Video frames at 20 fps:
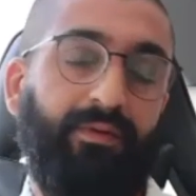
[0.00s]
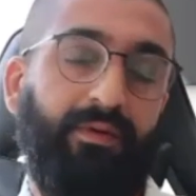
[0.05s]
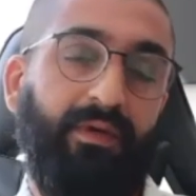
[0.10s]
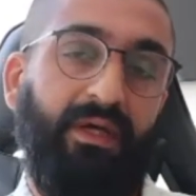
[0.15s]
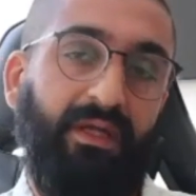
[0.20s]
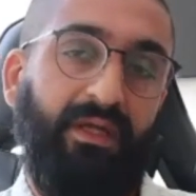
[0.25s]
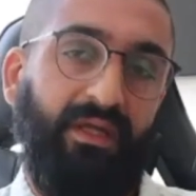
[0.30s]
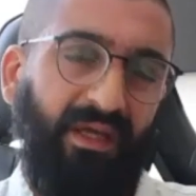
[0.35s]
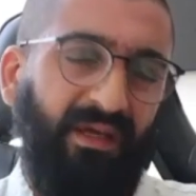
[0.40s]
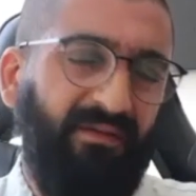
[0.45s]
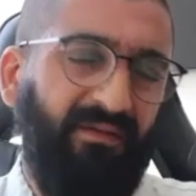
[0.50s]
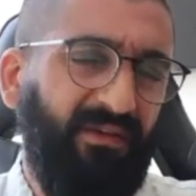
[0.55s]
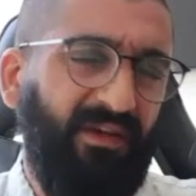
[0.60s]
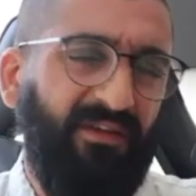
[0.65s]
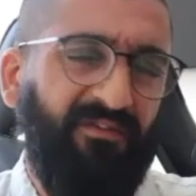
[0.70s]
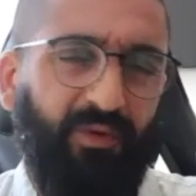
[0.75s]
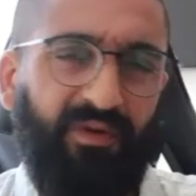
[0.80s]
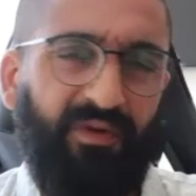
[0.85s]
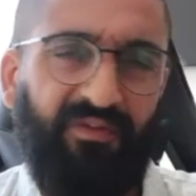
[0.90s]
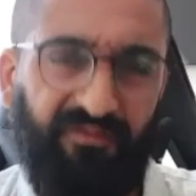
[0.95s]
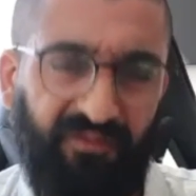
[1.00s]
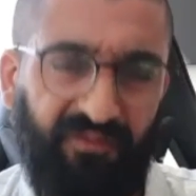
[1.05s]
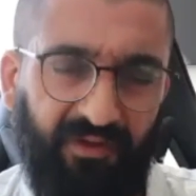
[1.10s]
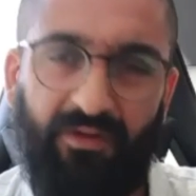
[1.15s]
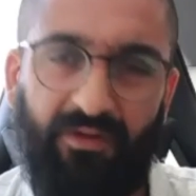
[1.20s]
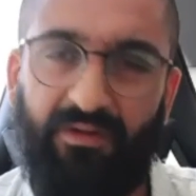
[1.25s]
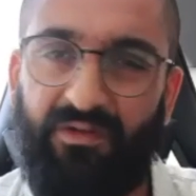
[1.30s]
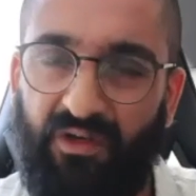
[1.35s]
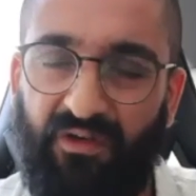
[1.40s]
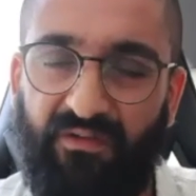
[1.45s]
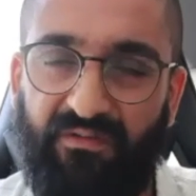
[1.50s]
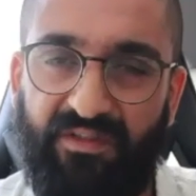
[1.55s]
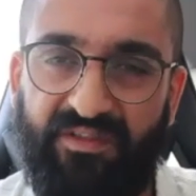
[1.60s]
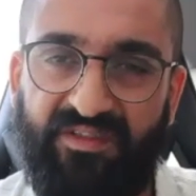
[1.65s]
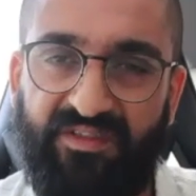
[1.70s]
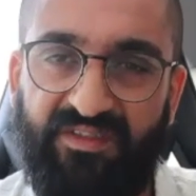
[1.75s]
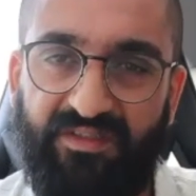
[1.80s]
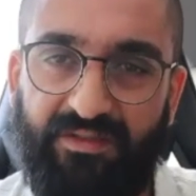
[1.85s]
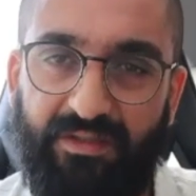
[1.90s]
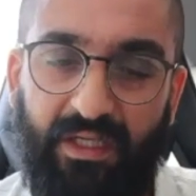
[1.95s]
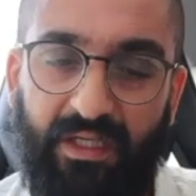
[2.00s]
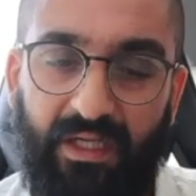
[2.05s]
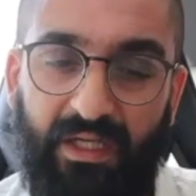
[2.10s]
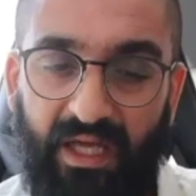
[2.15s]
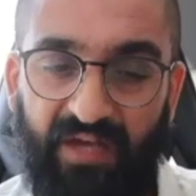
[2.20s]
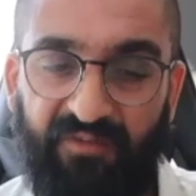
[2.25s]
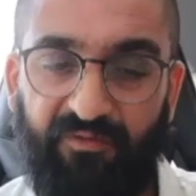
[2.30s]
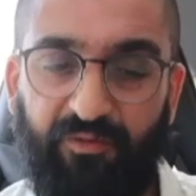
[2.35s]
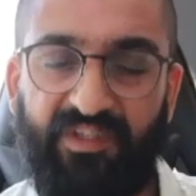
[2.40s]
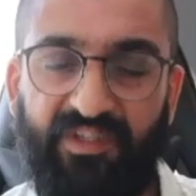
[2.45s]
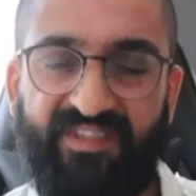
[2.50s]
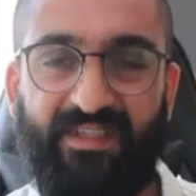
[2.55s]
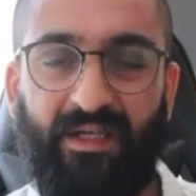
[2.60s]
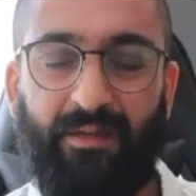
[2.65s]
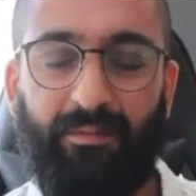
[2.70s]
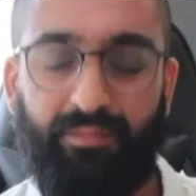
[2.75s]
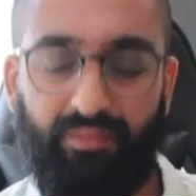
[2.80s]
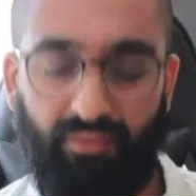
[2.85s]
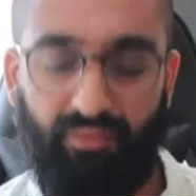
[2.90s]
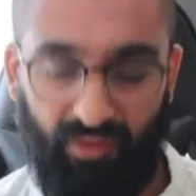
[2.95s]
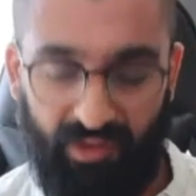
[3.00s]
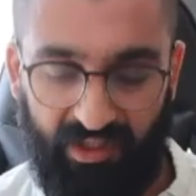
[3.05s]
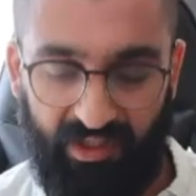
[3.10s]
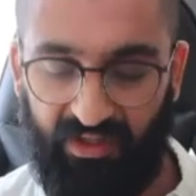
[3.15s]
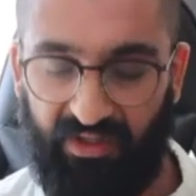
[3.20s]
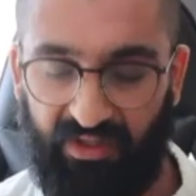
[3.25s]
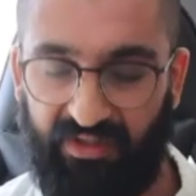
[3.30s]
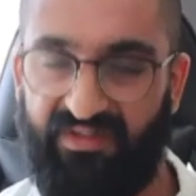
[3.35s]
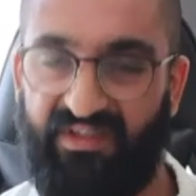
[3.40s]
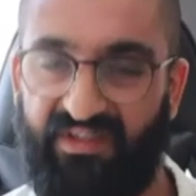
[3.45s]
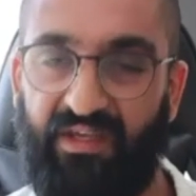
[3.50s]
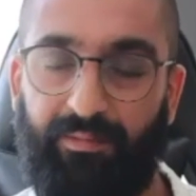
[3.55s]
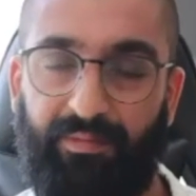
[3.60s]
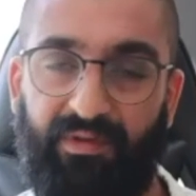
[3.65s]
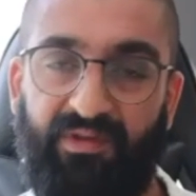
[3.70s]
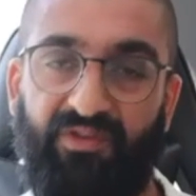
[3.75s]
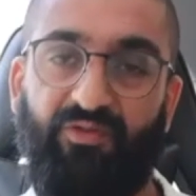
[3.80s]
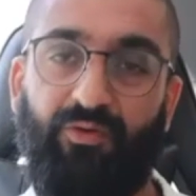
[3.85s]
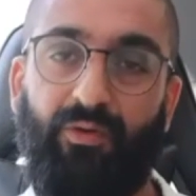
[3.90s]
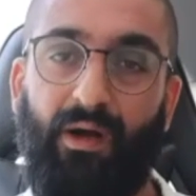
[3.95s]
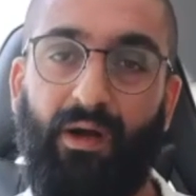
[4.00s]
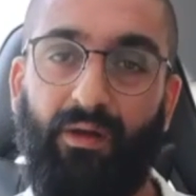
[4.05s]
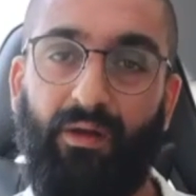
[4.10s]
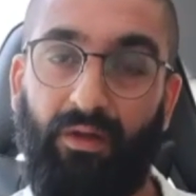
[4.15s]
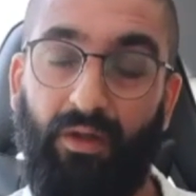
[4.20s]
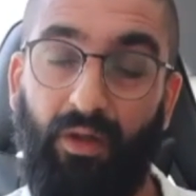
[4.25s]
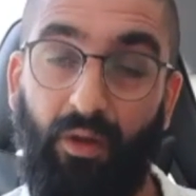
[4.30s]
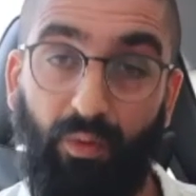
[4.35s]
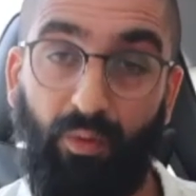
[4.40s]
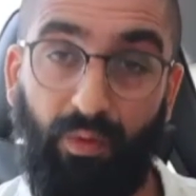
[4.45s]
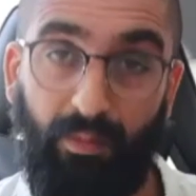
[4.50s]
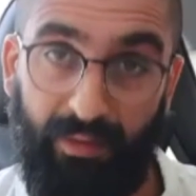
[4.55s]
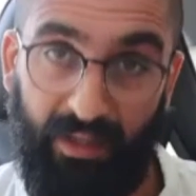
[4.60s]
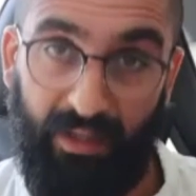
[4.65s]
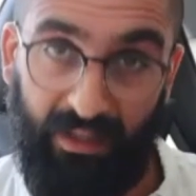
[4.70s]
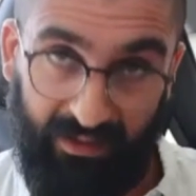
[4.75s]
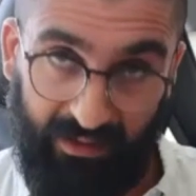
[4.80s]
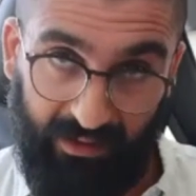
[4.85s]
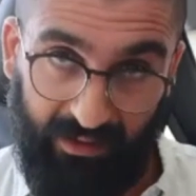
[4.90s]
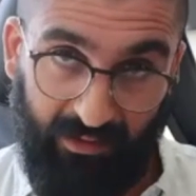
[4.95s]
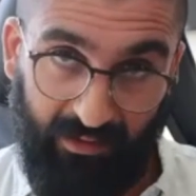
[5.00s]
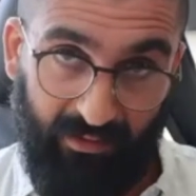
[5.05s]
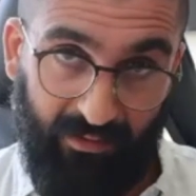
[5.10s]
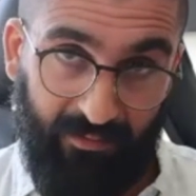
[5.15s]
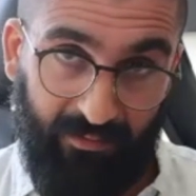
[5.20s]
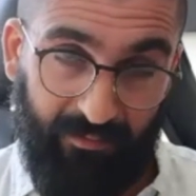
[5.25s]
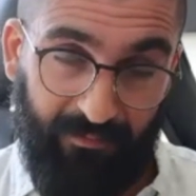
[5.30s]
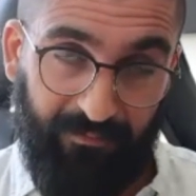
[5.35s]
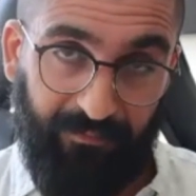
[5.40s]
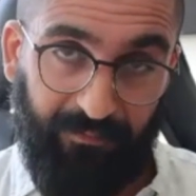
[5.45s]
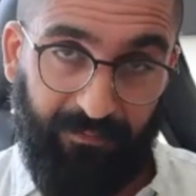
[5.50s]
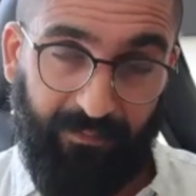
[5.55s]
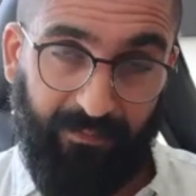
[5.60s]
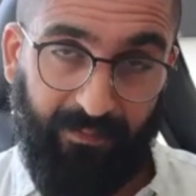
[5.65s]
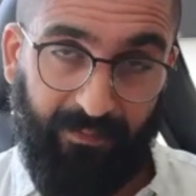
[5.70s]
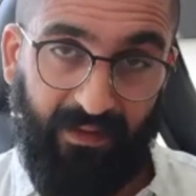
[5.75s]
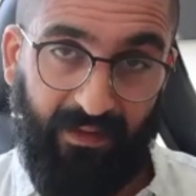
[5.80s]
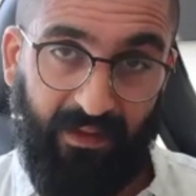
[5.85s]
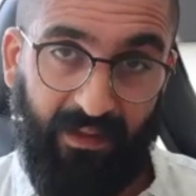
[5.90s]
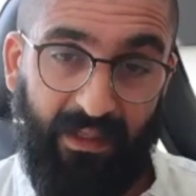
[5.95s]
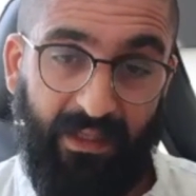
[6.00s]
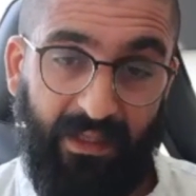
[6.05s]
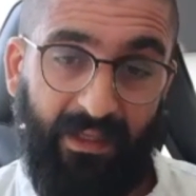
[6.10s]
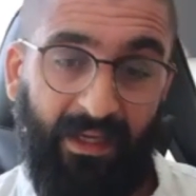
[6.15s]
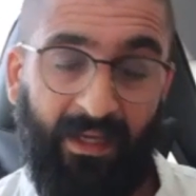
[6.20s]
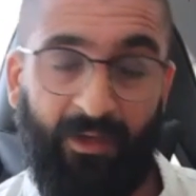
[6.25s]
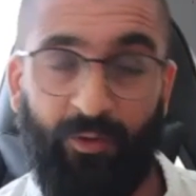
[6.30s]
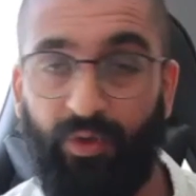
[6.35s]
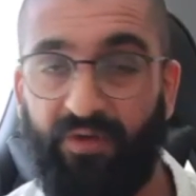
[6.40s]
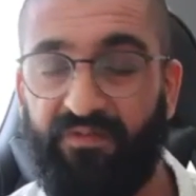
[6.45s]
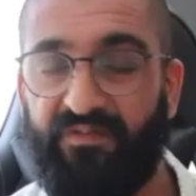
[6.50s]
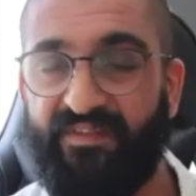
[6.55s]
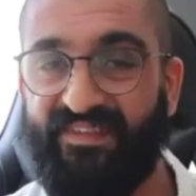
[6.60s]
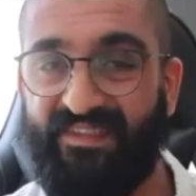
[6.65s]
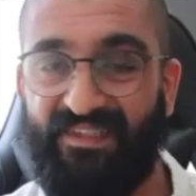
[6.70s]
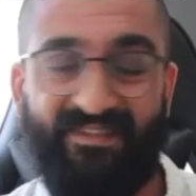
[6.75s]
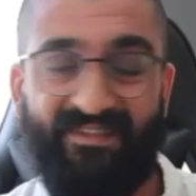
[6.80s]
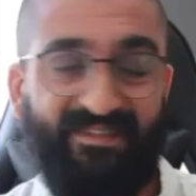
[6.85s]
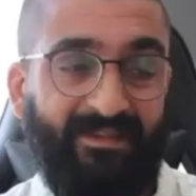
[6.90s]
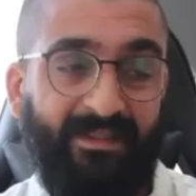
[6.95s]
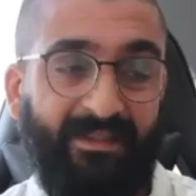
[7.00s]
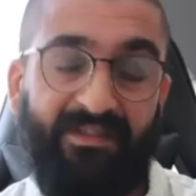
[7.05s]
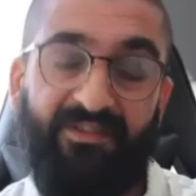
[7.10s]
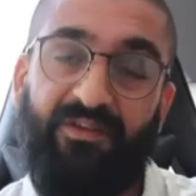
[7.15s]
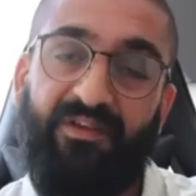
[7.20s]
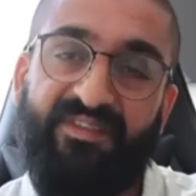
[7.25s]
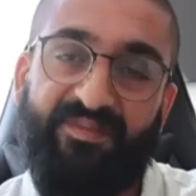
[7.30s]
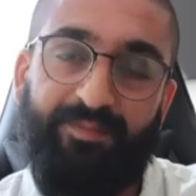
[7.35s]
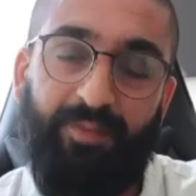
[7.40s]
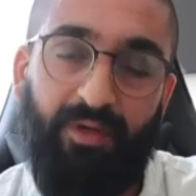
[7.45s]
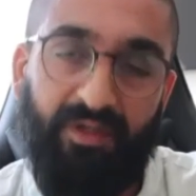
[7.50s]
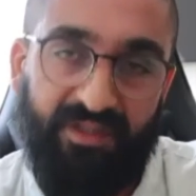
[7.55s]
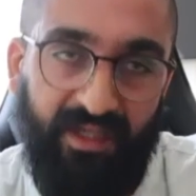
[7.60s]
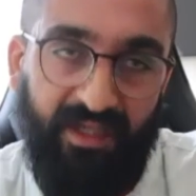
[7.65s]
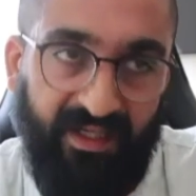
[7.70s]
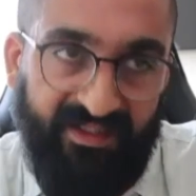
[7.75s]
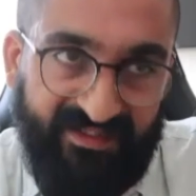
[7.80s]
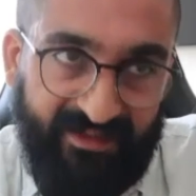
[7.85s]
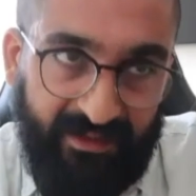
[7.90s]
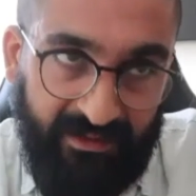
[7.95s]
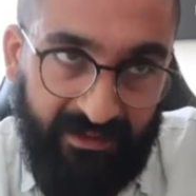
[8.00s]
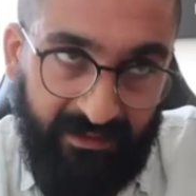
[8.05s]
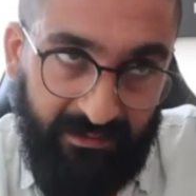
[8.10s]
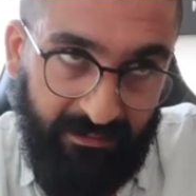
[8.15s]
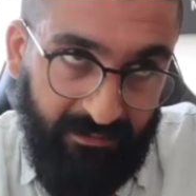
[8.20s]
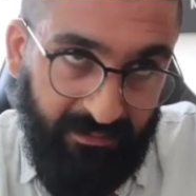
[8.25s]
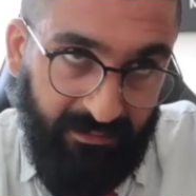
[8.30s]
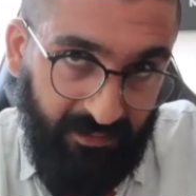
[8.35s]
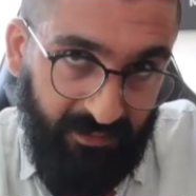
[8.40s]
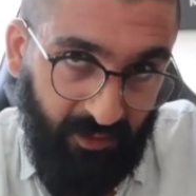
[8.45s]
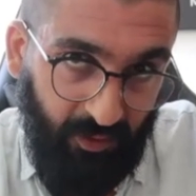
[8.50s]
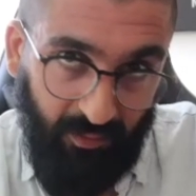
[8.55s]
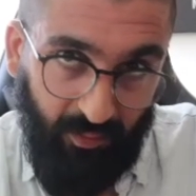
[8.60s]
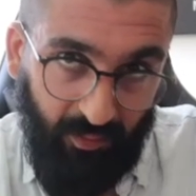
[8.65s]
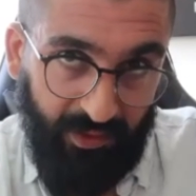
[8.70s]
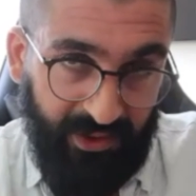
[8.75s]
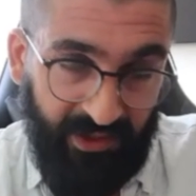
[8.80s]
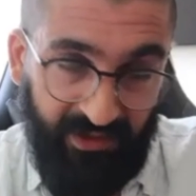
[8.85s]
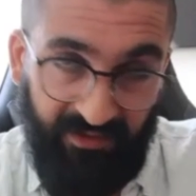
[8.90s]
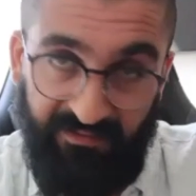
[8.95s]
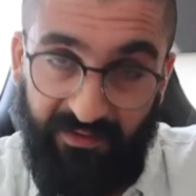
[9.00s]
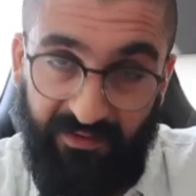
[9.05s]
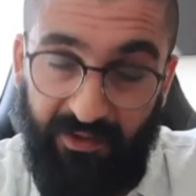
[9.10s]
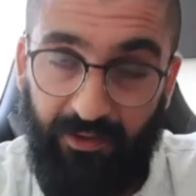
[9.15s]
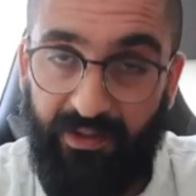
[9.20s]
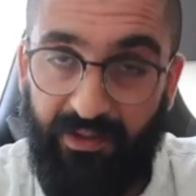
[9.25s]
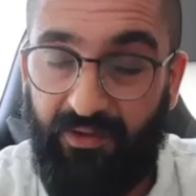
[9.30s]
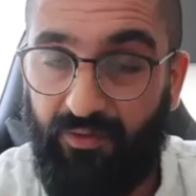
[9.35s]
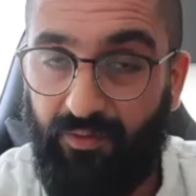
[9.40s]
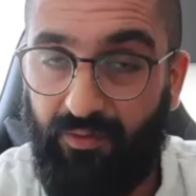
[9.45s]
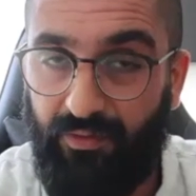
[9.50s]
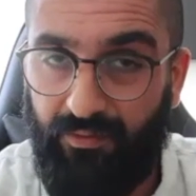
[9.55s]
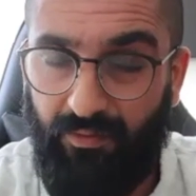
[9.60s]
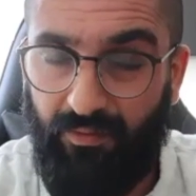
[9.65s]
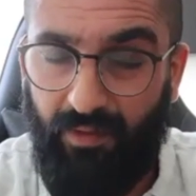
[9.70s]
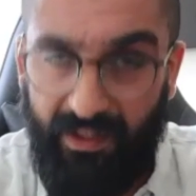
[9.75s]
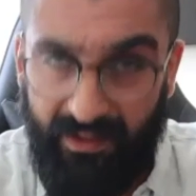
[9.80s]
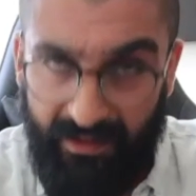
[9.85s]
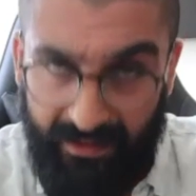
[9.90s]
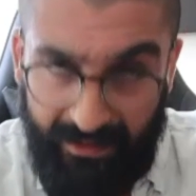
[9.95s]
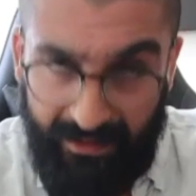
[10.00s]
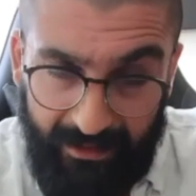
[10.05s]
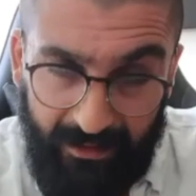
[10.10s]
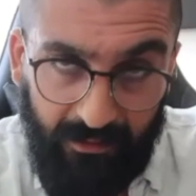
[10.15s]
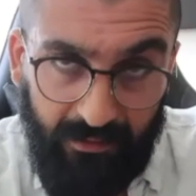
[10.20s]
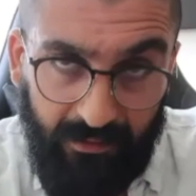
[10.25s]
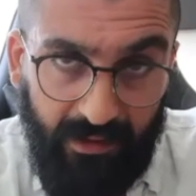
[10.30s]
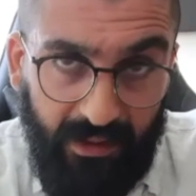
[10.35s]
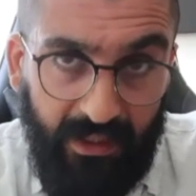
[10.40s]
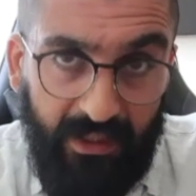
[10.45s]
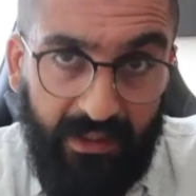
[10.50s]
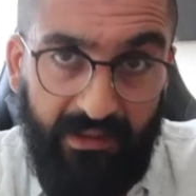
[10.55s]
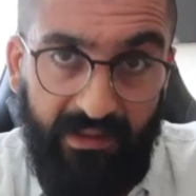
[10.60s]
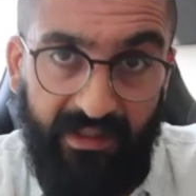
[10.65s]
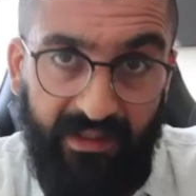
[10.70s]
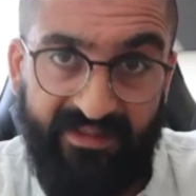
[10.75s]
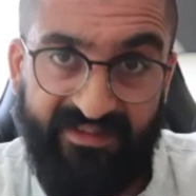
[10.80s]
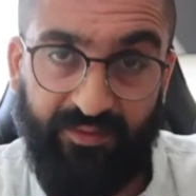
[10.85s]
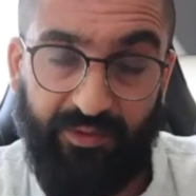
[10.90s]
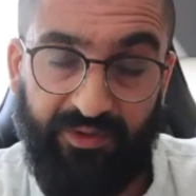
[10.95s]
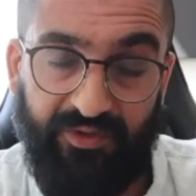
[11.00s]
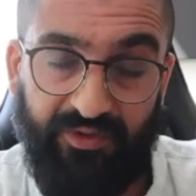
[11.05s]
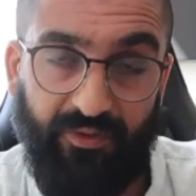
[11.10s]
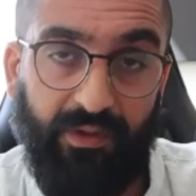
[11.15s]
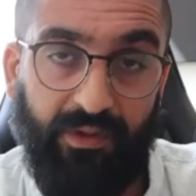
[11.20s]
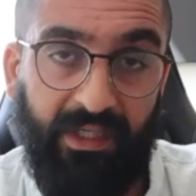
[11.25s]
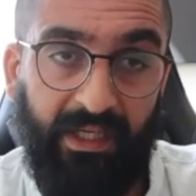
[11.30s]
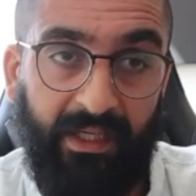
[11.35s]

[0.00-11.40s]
even if we feel nervous, if we start breathing deep into our lower belly, and whoever's listening to this podcast or watching the video can do it right now as we're talking,